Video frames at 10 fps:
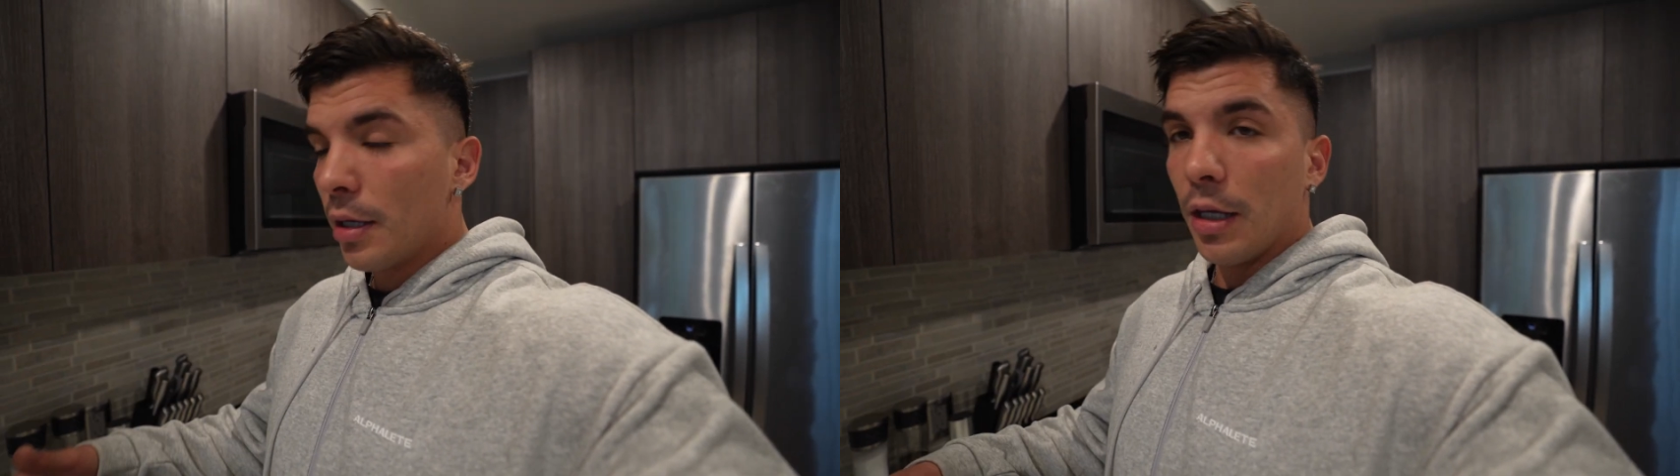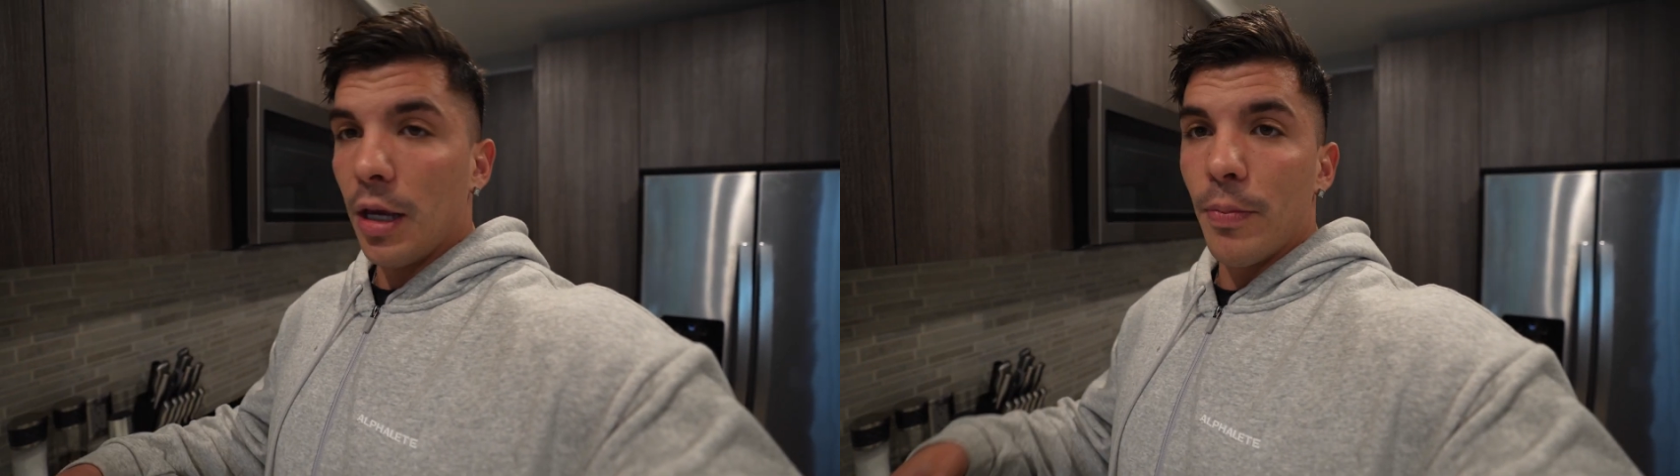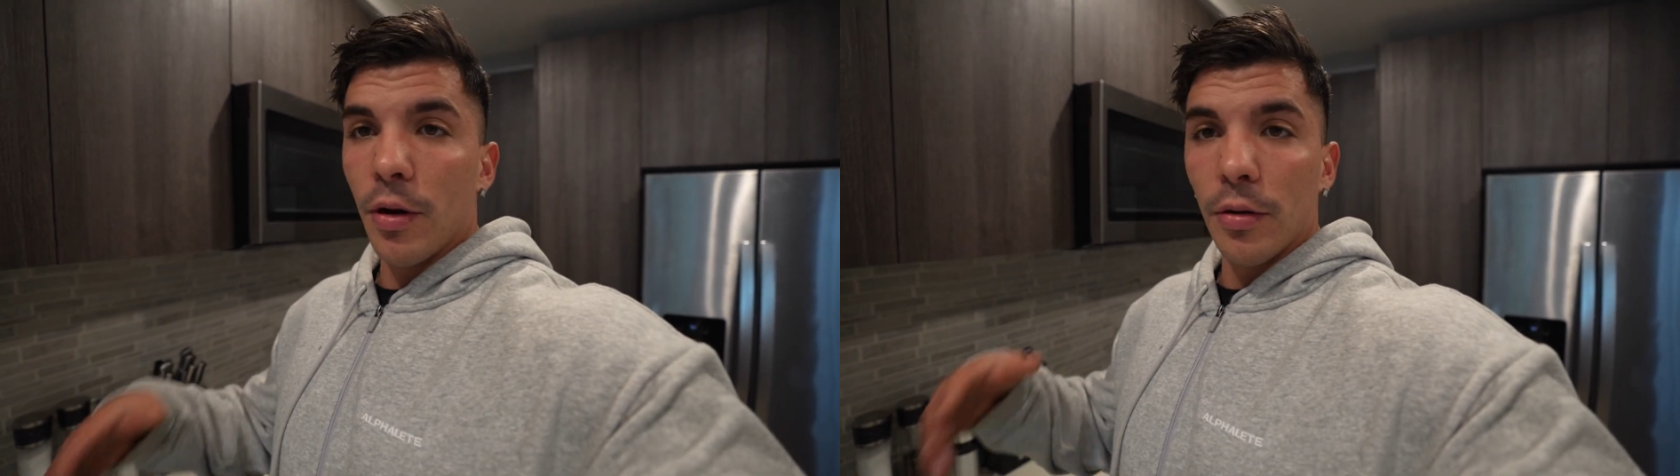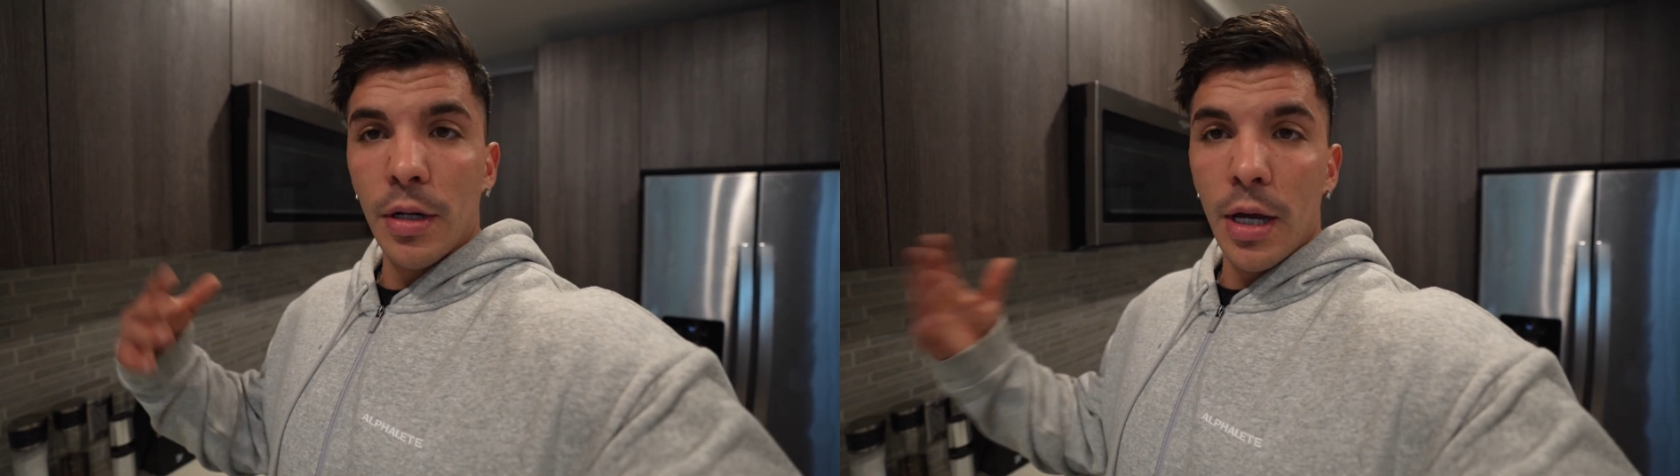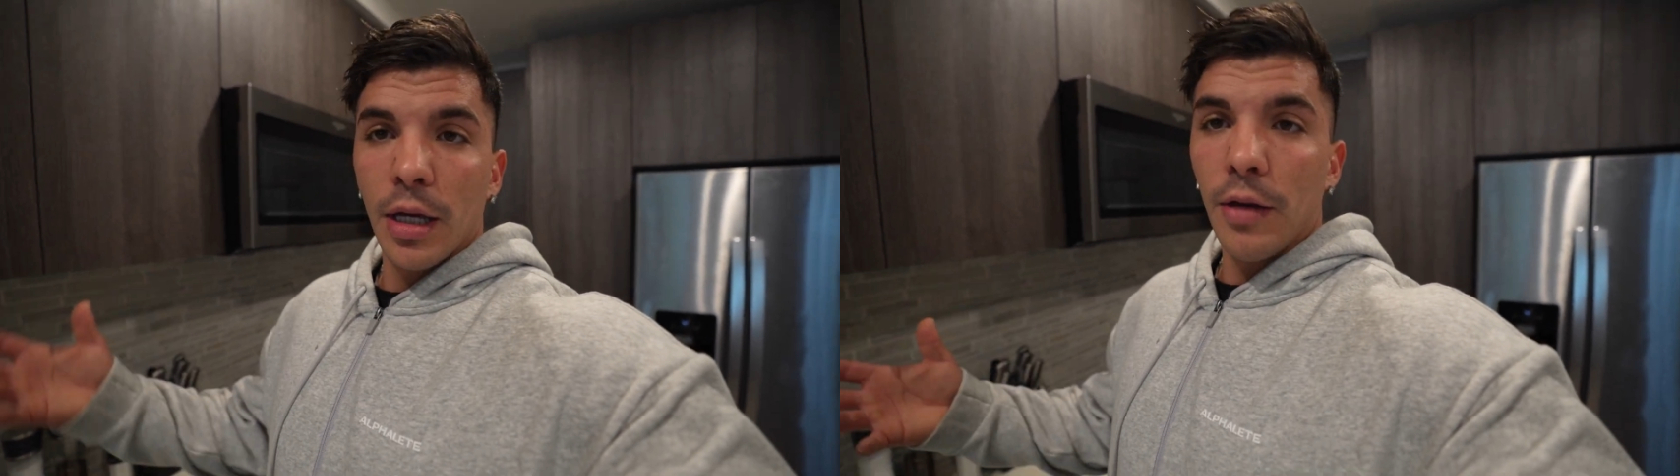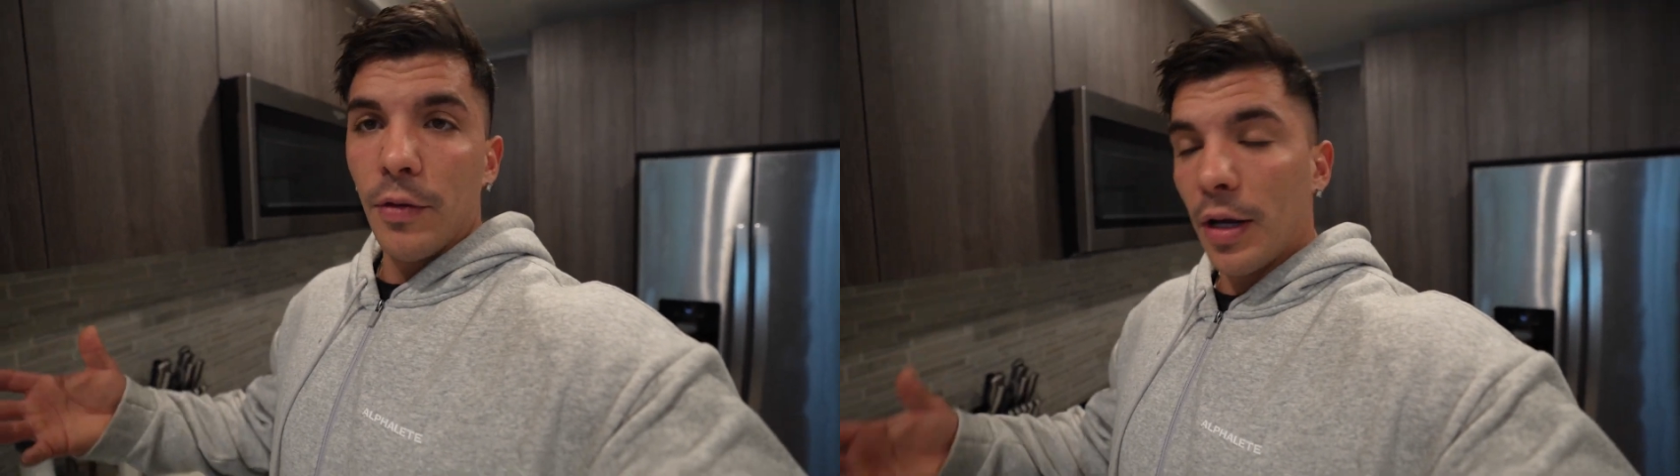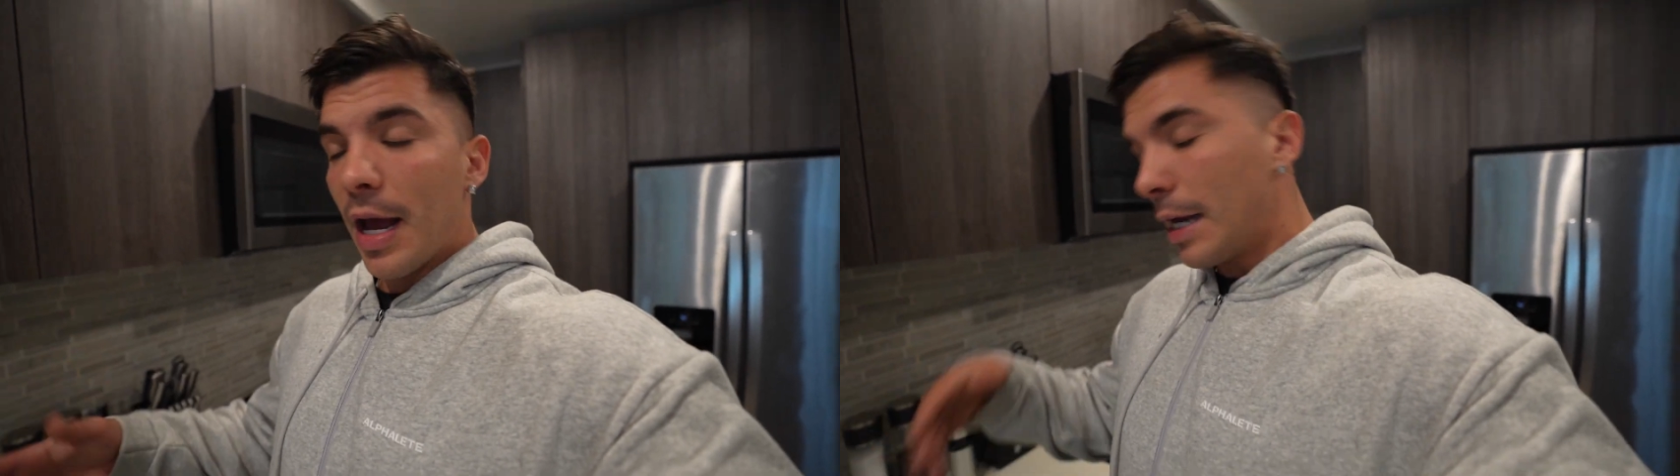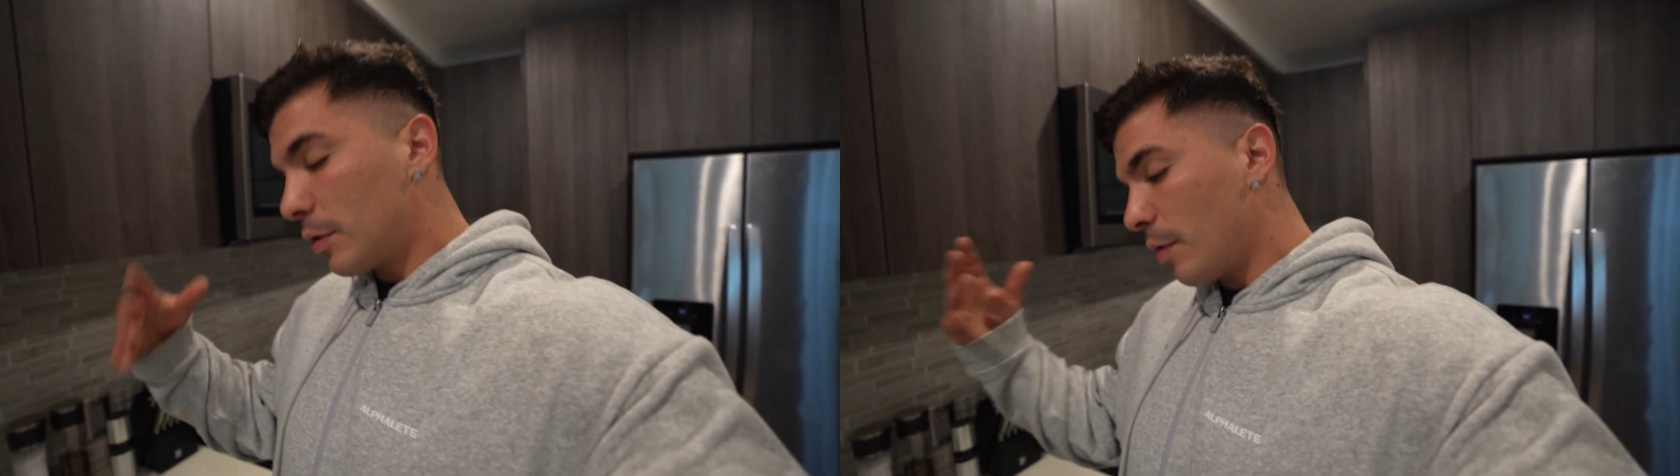keep on giving you hacks